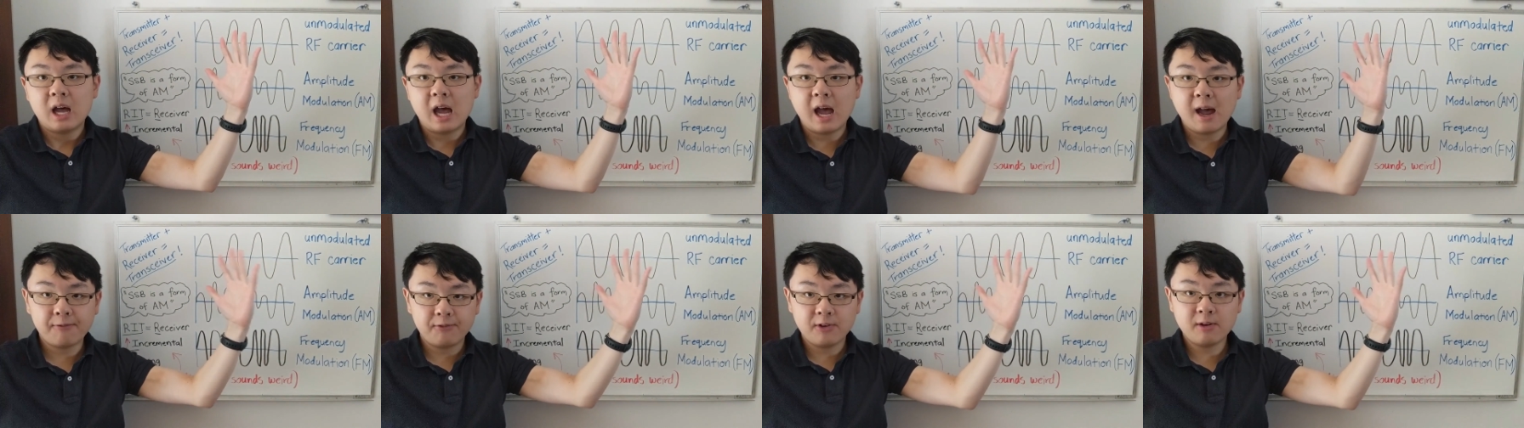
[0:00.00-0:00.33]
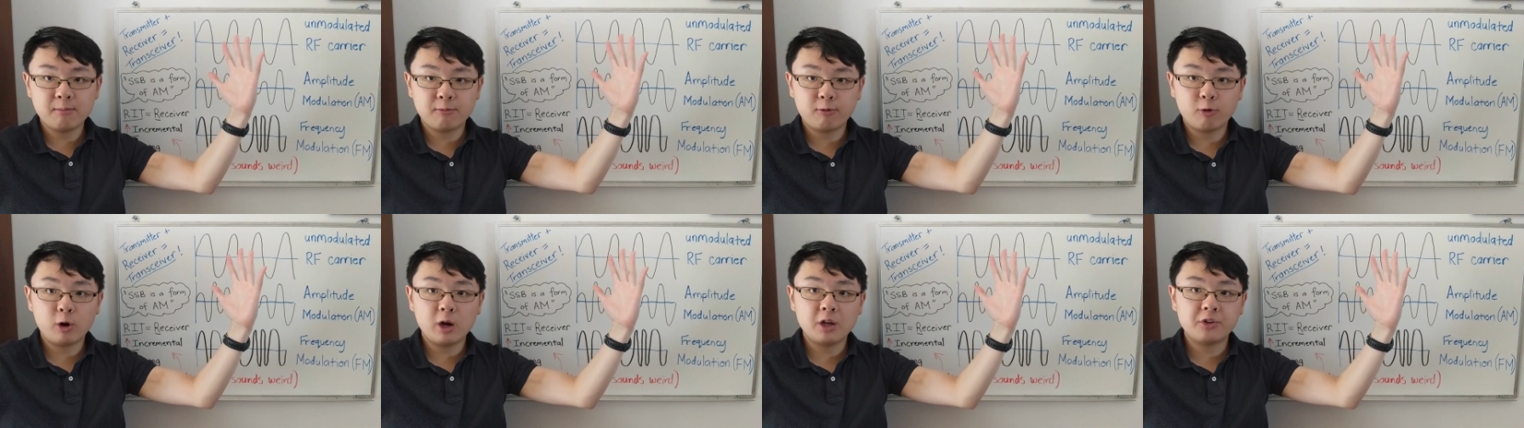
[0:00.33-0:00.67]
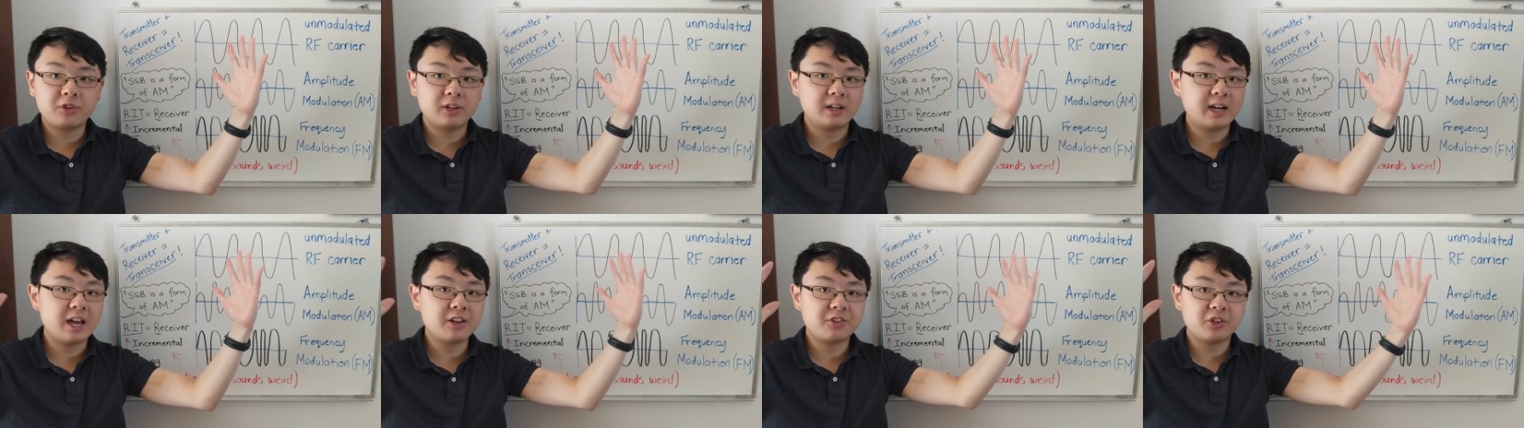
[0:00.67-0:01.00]
FM
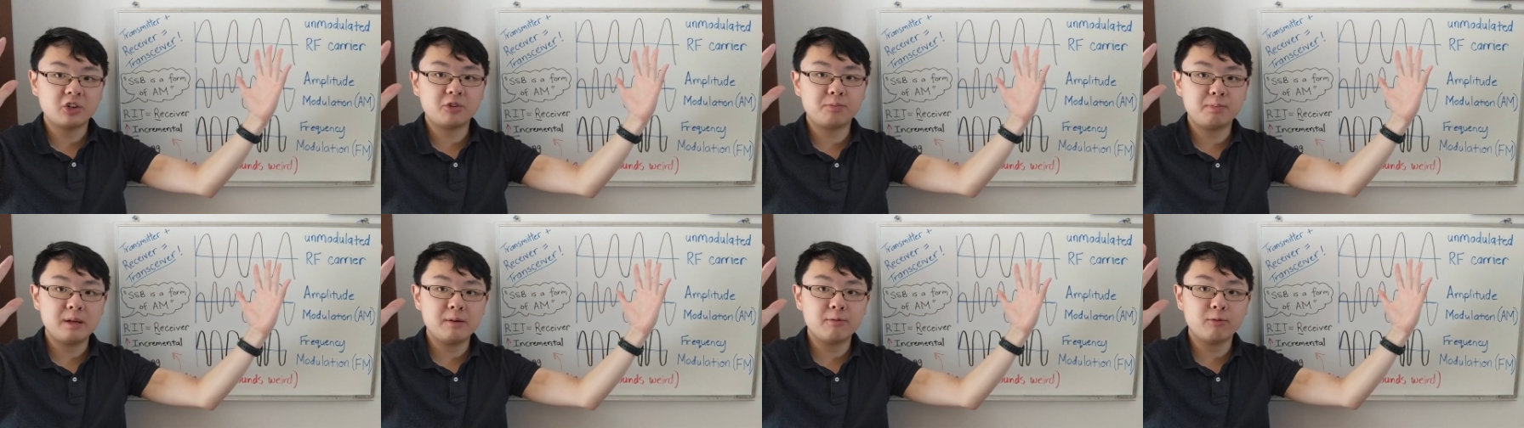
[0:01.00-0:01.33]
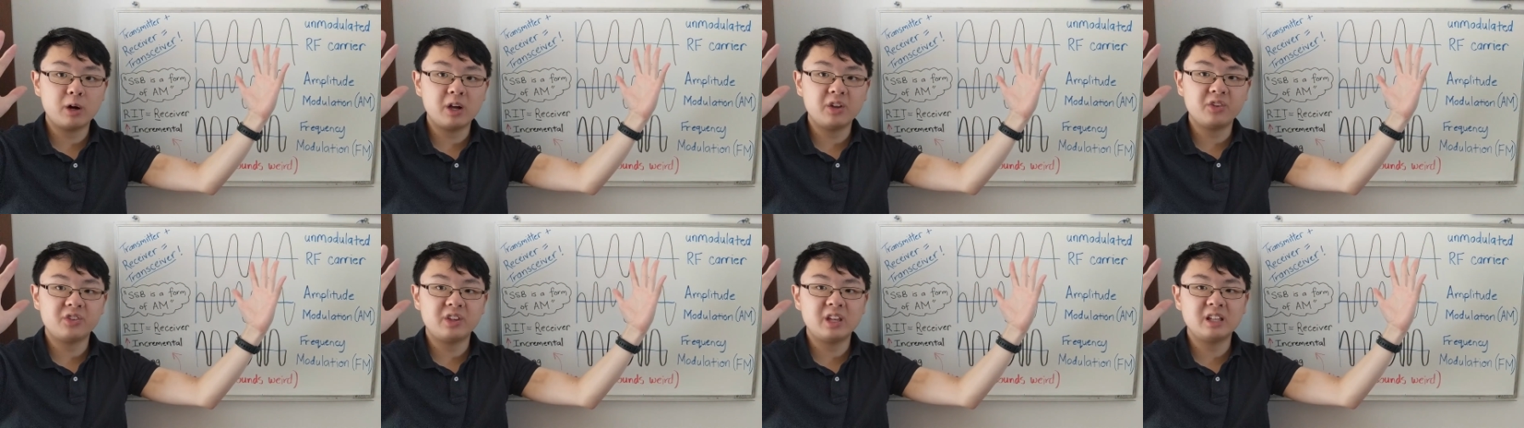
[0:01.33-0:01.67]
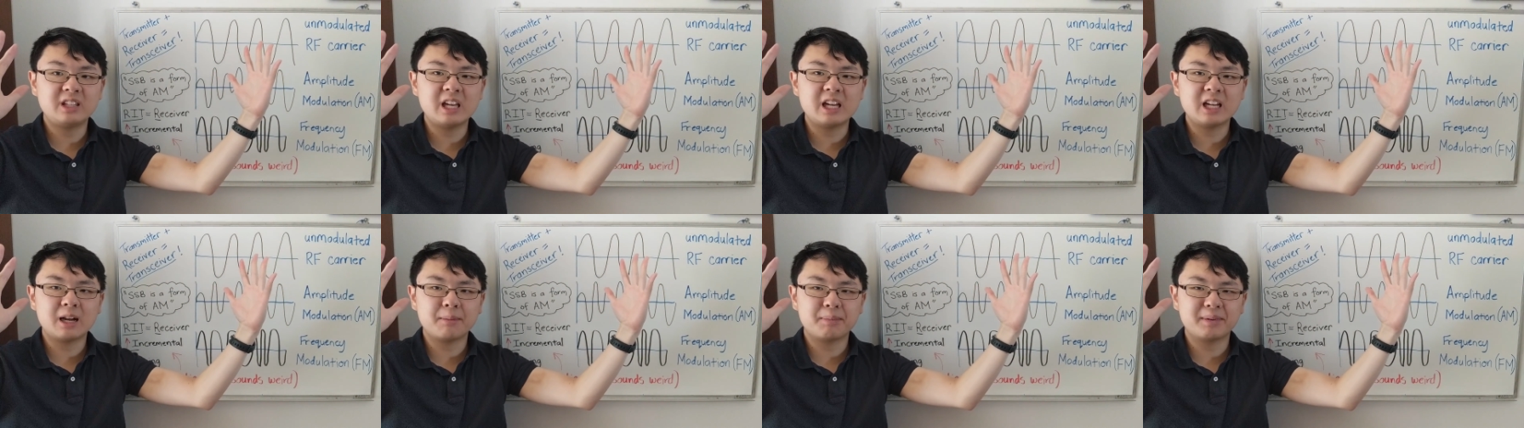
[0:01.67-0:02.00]
voice and SSB voice, they
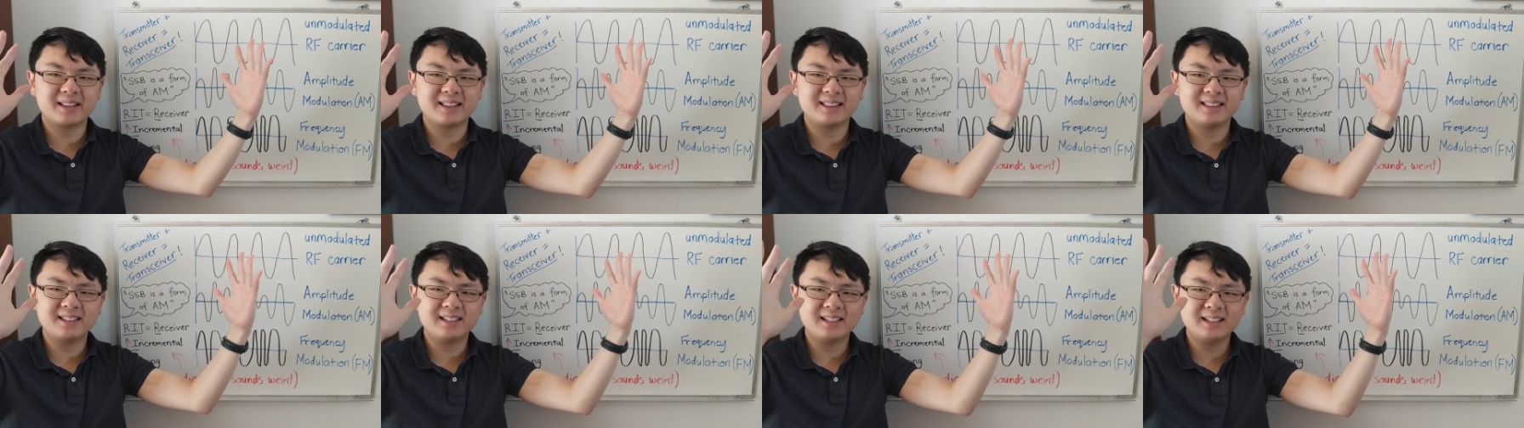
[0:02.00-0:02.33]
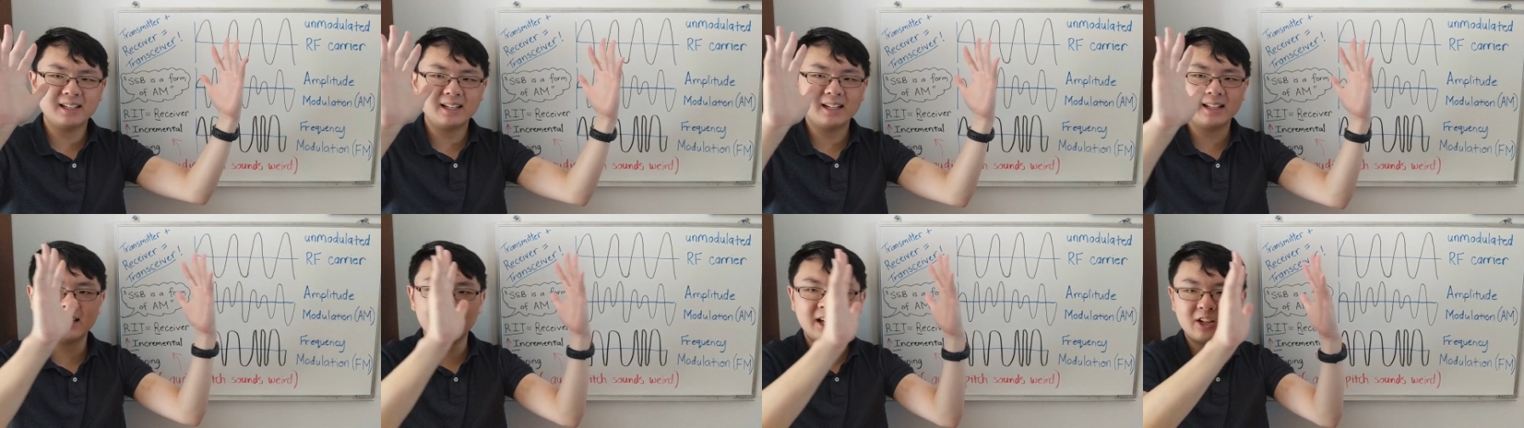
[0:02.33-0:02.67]
take up a little